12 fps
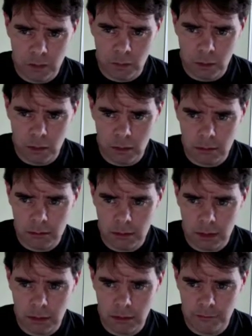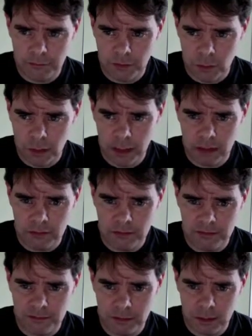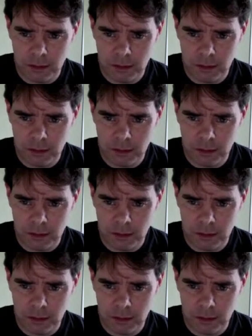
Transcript: Well, if you have